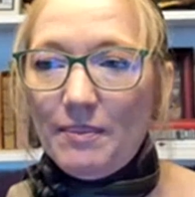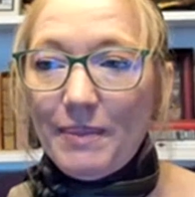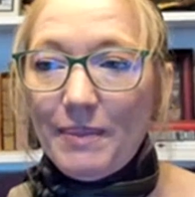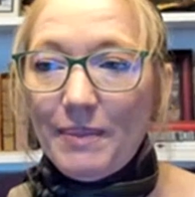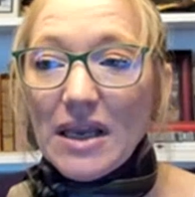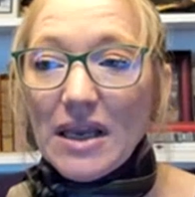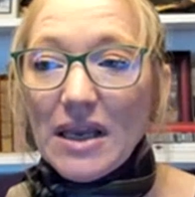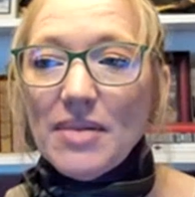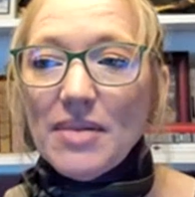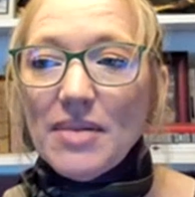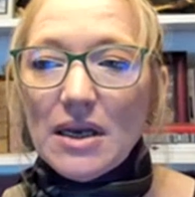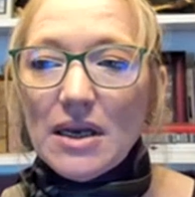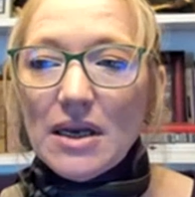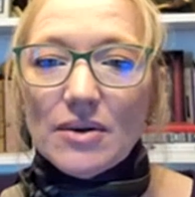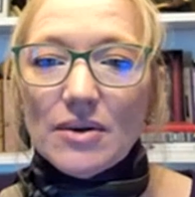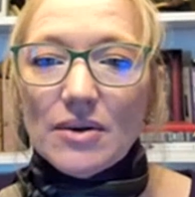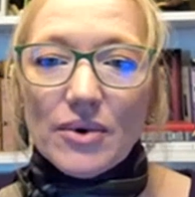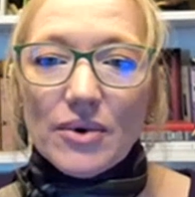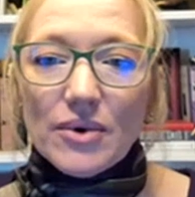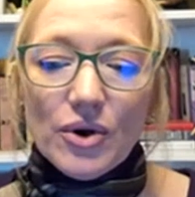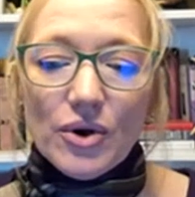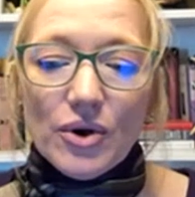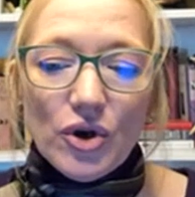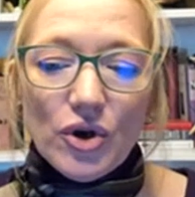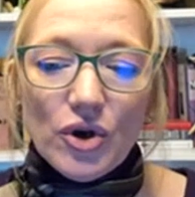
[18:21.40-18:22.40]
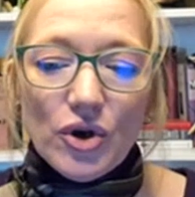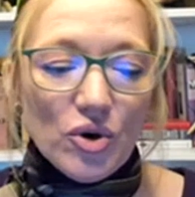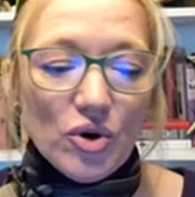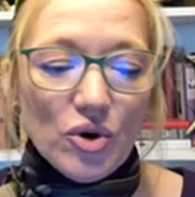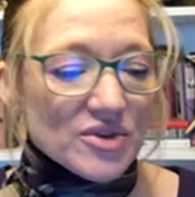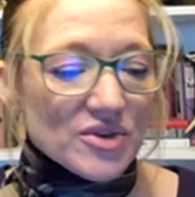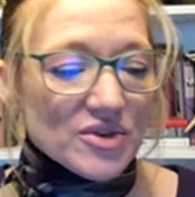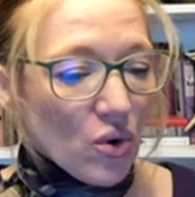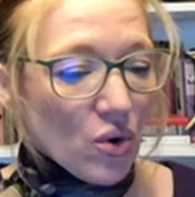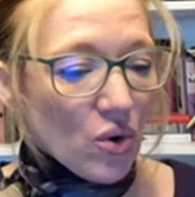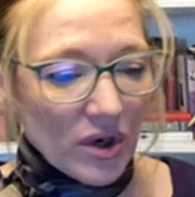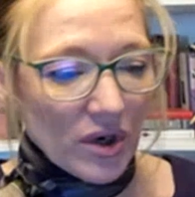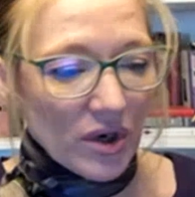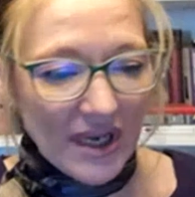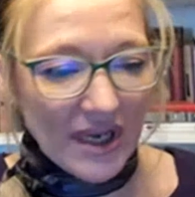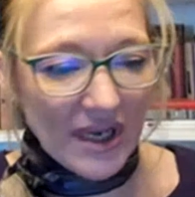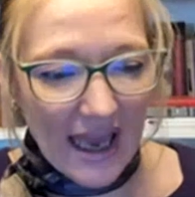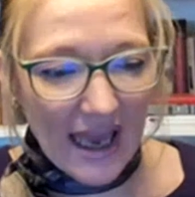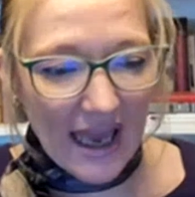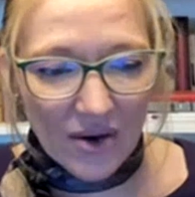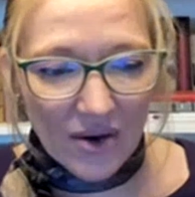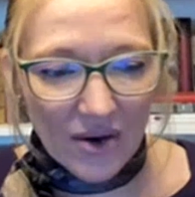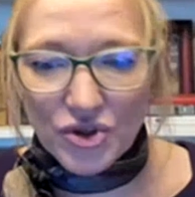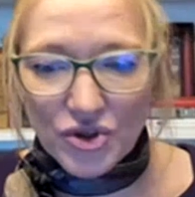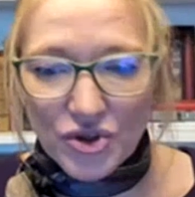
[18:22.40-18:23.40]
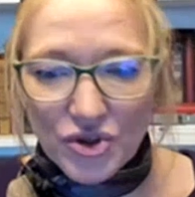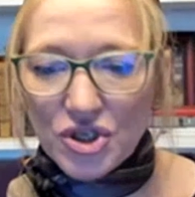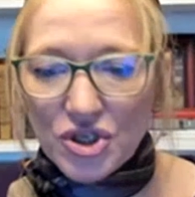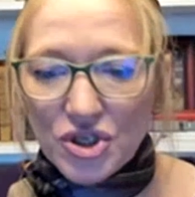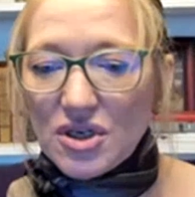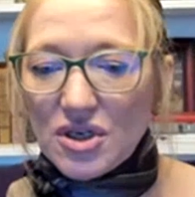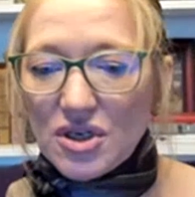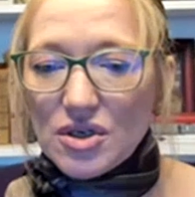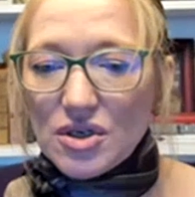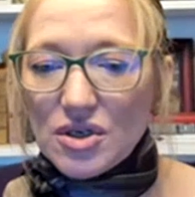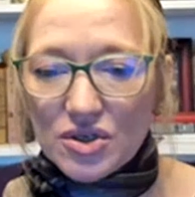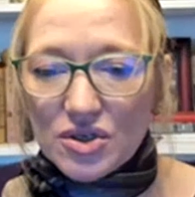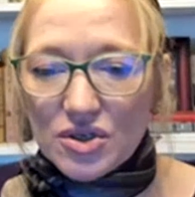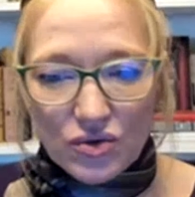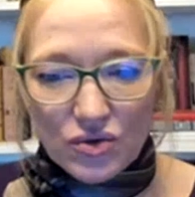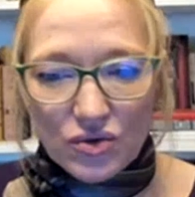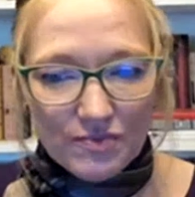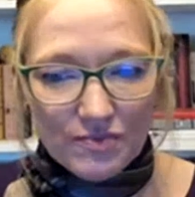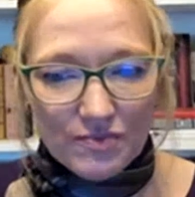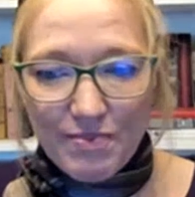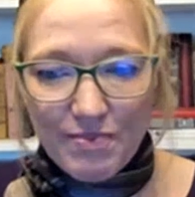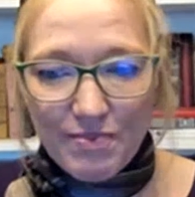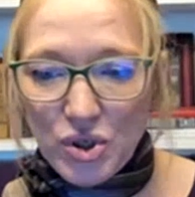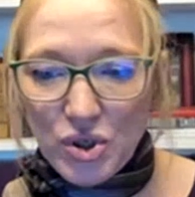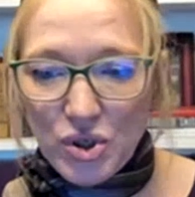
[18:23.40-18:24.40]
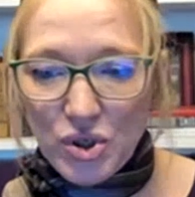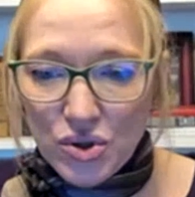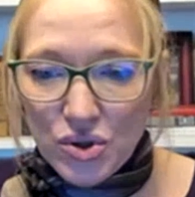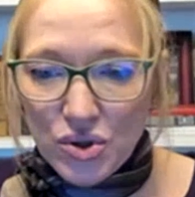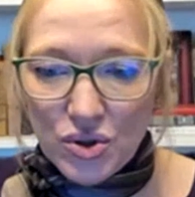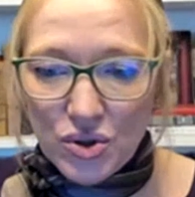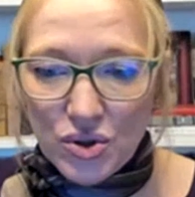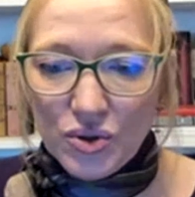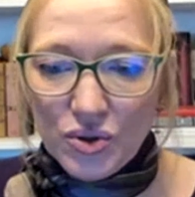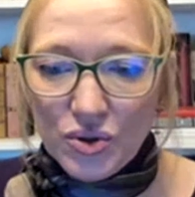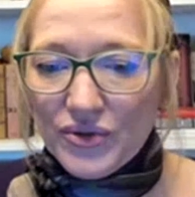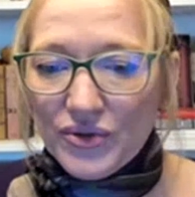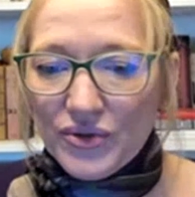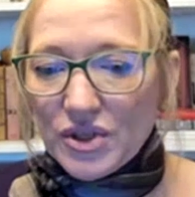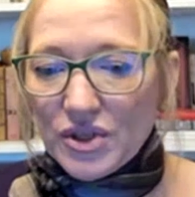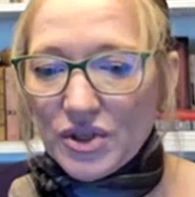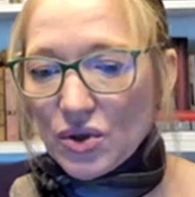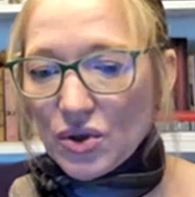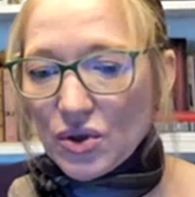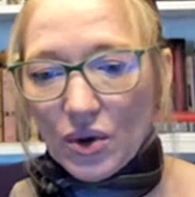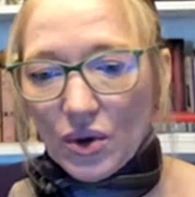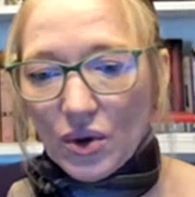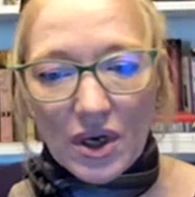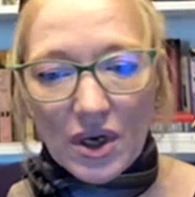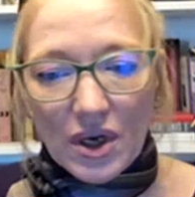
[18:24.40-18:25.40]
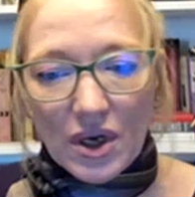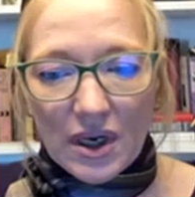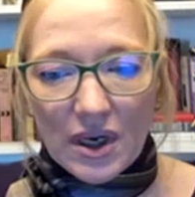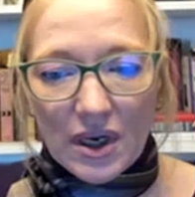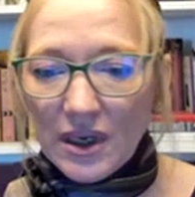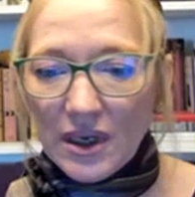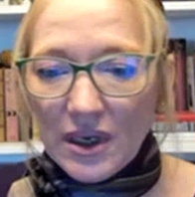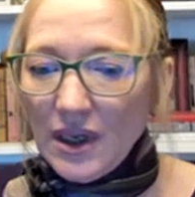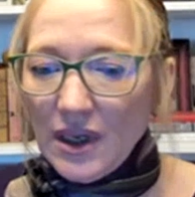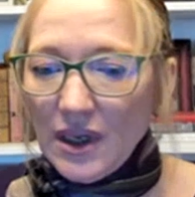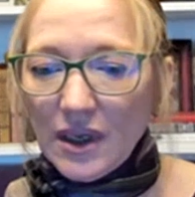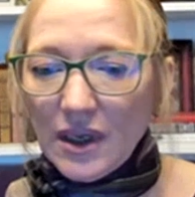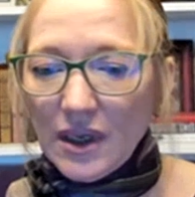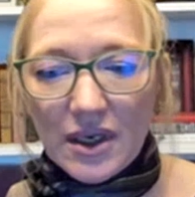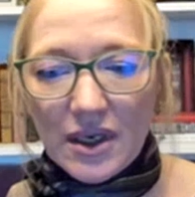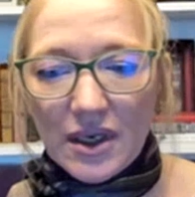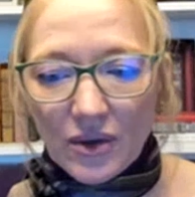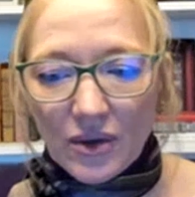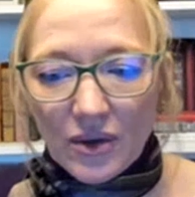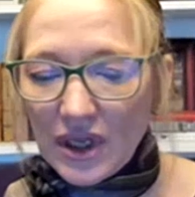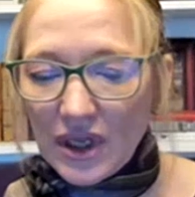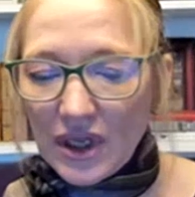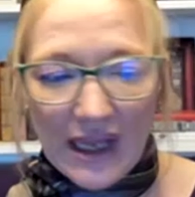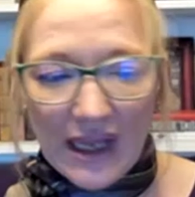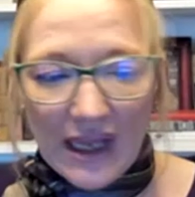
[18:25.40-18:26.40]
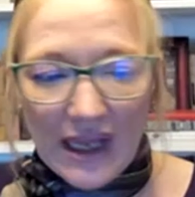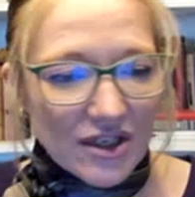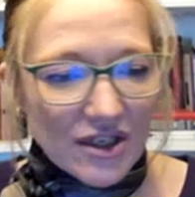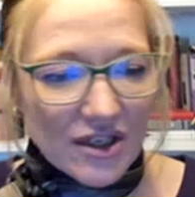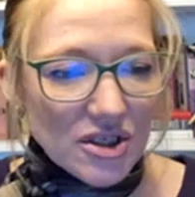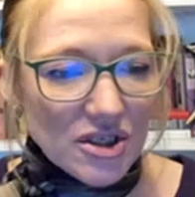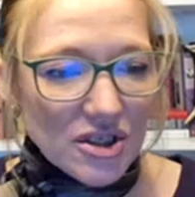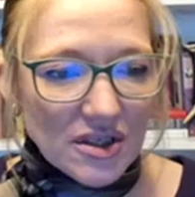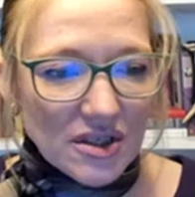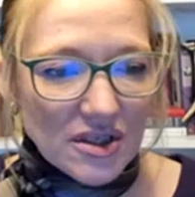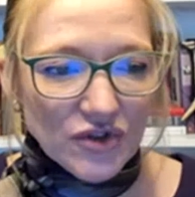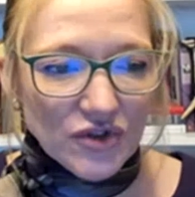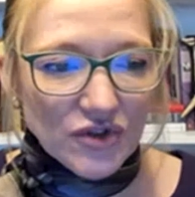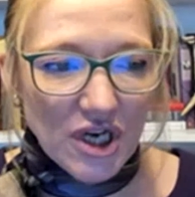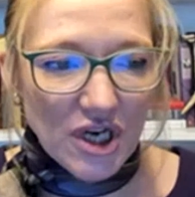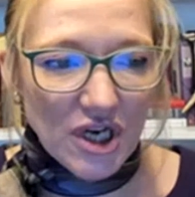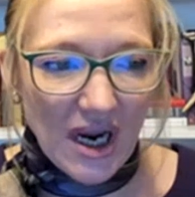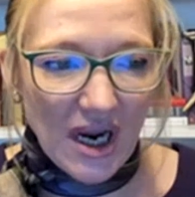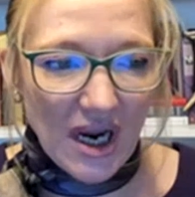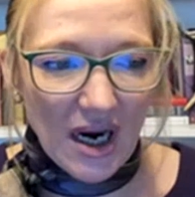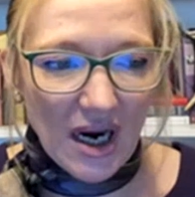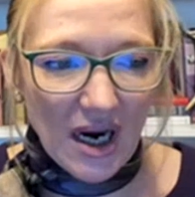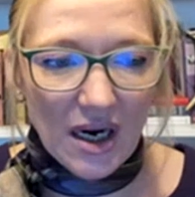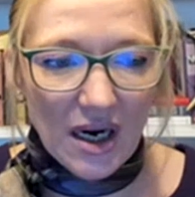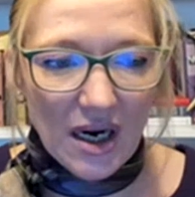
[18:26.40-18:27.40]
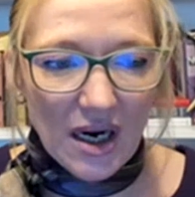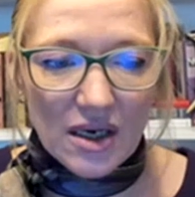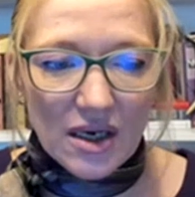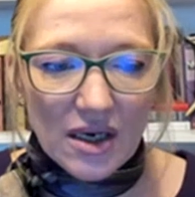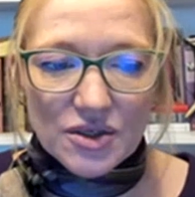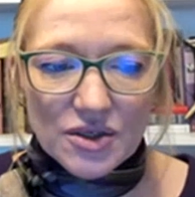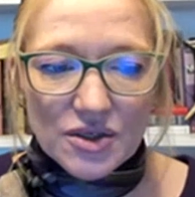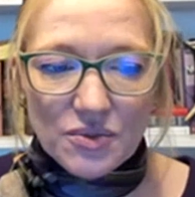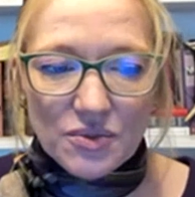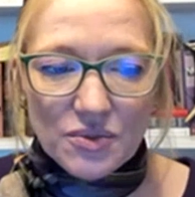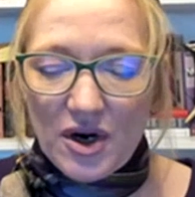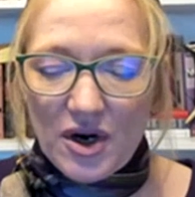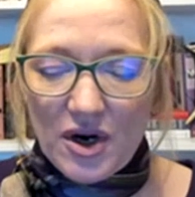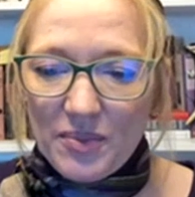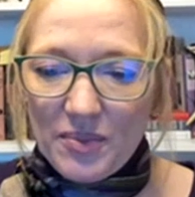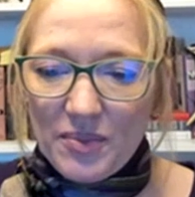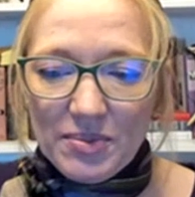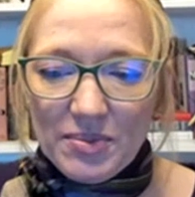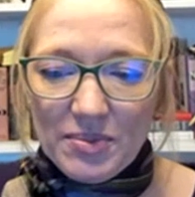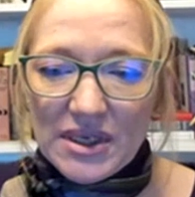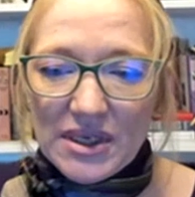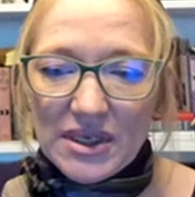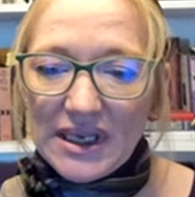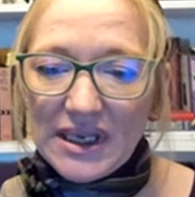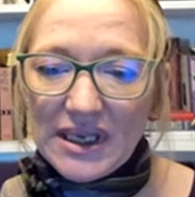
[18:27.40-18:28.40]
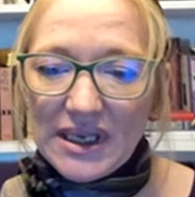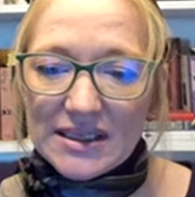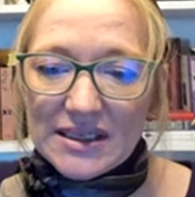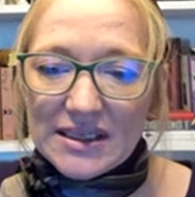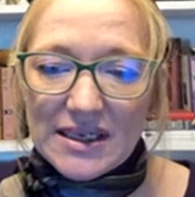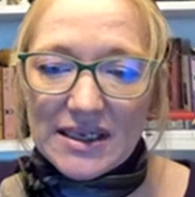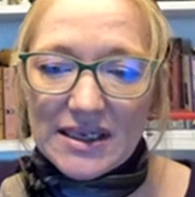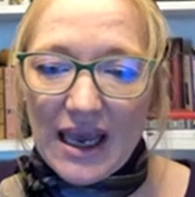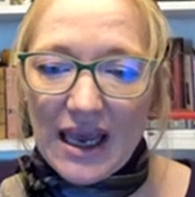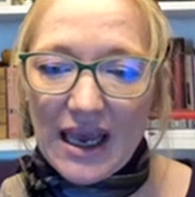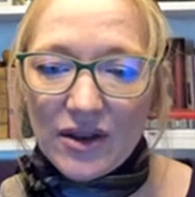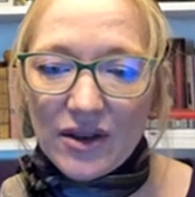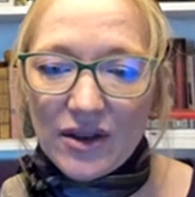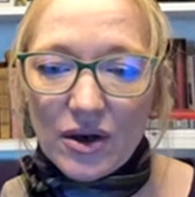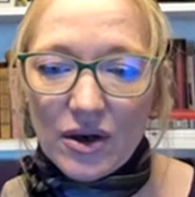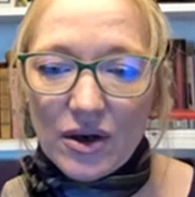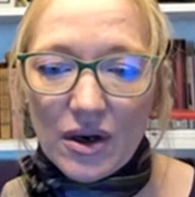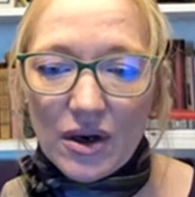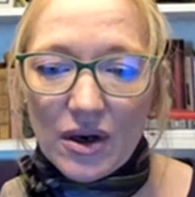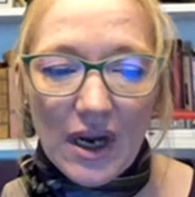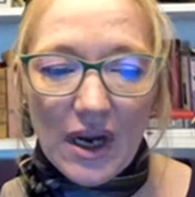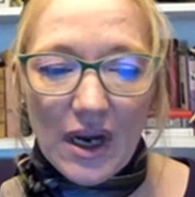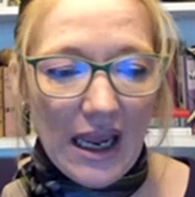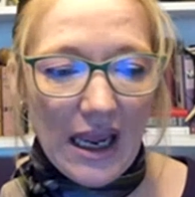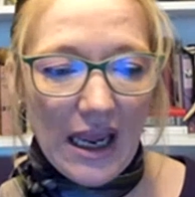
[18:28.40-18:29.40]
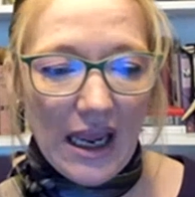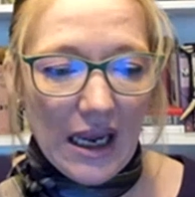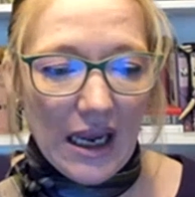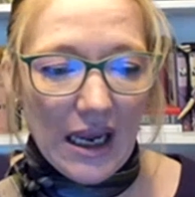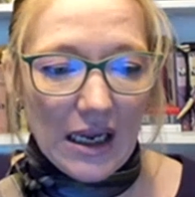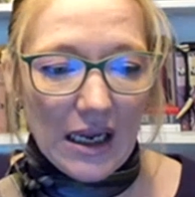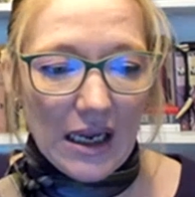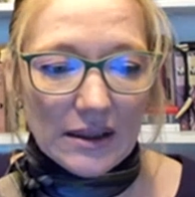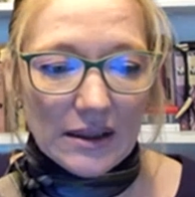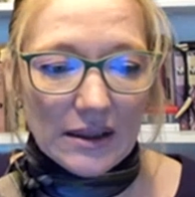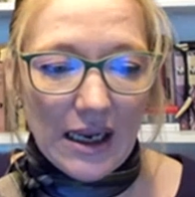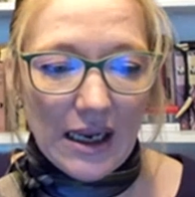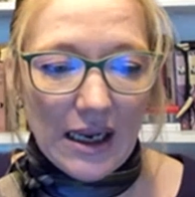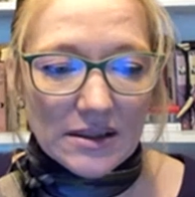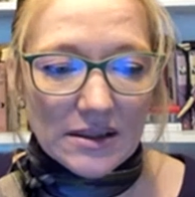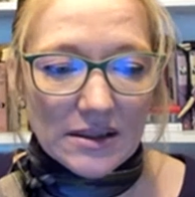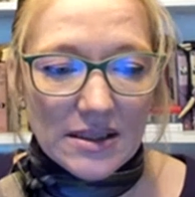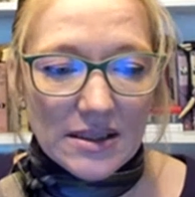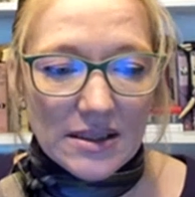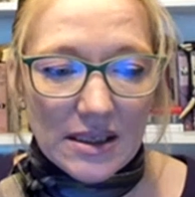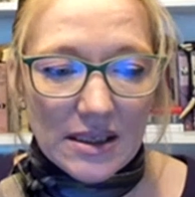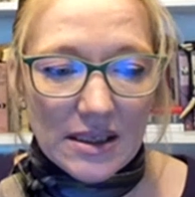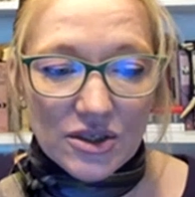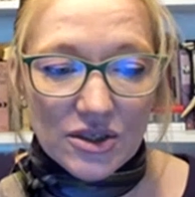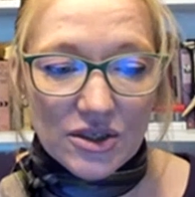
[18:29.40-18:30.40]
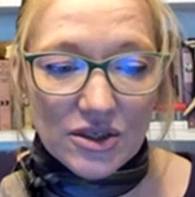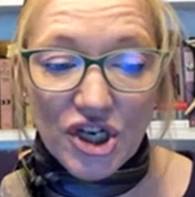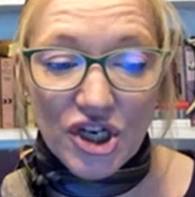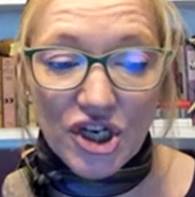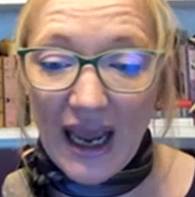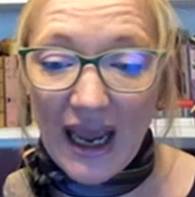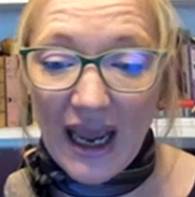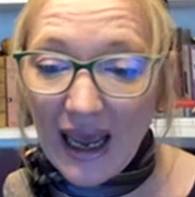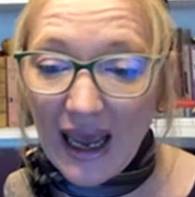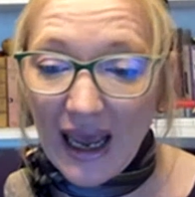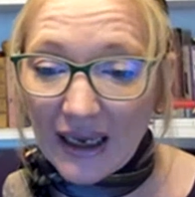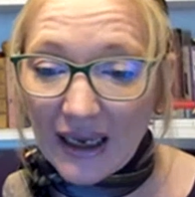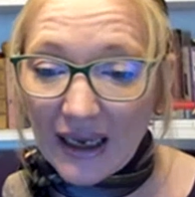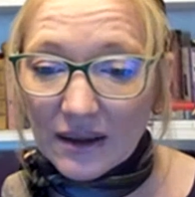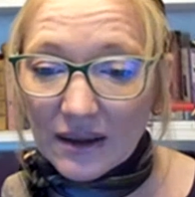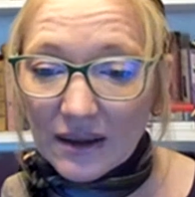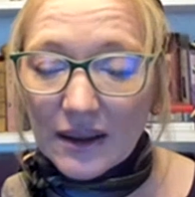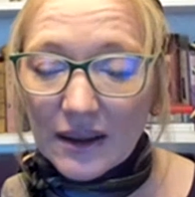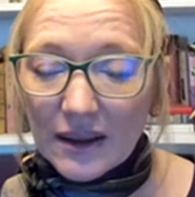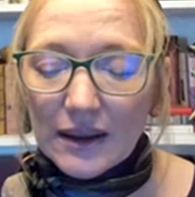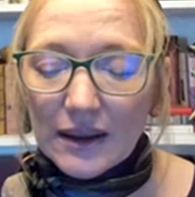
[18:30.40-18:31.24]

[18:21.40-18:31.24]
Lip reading: big meeting rooms or couches or booths or collections of chairs where people can get together and sit and chat